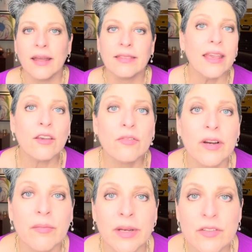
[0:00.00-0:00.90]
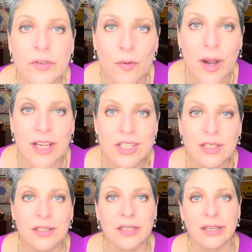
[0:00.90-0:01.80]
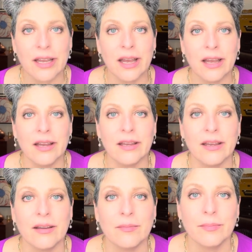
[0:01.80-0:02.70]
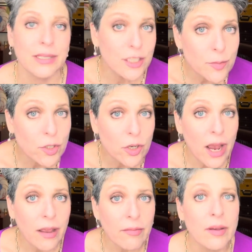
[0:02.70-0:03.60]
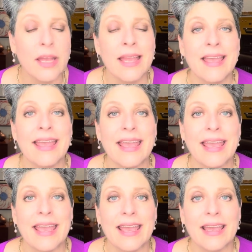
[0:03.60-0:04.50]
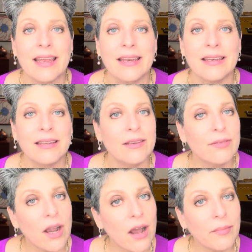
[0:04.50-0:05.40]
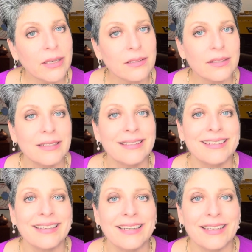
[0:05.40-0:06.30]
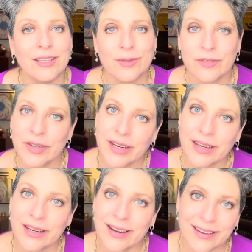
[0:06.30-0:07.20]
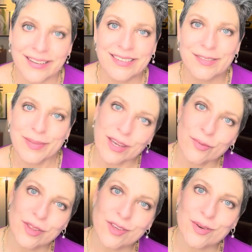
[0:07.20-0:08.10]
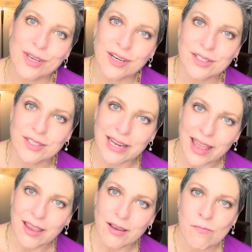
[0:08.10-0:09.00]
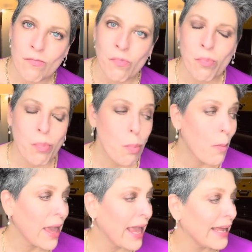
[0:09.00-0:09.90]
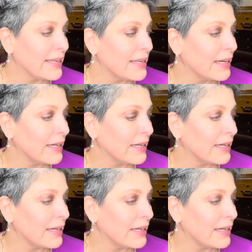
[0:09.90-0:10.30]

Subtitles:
thank you very much for watching. Please subscribe and leave a comment. And it was very nice being with you here today. And